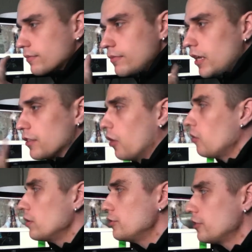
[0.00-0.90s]
the
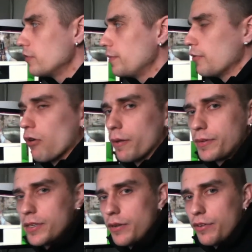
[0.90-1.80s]
whole illusion would be
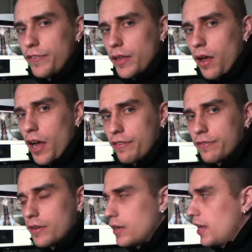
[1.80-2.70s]
warped. It would feel
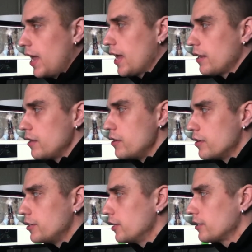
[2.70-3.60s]
off, and you
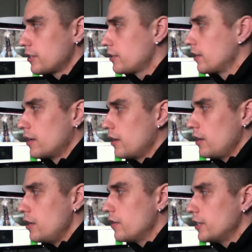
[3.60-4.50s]
could just
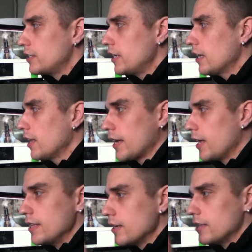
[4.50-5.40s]
see it like
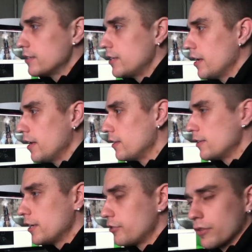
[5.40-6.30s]

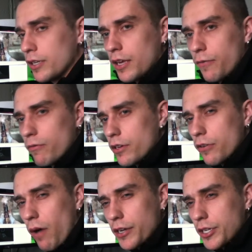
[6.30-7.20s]
instinctually, like when
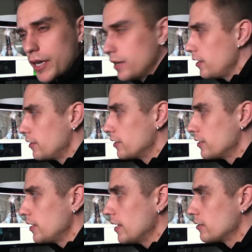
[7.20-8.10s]
you're watching it, you could just
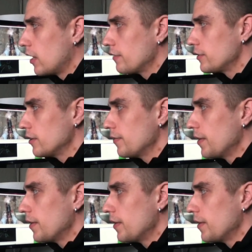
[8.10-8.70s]
see it's off. So